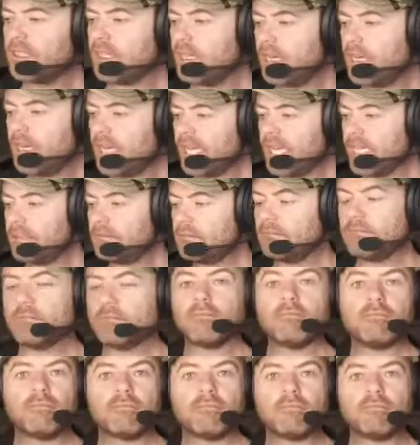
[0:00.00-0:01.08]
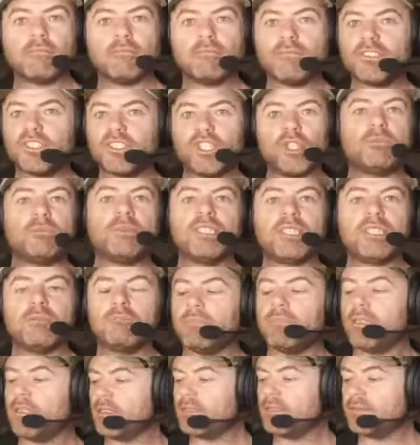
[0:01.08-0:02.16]
Okay, super
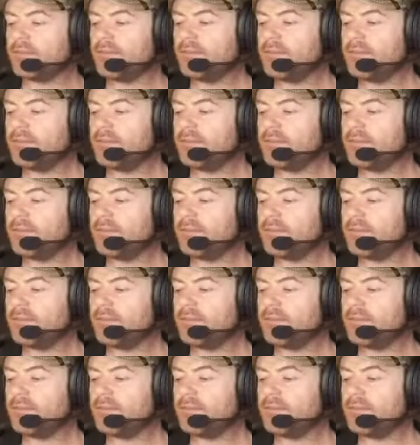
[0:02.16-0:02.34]
simple.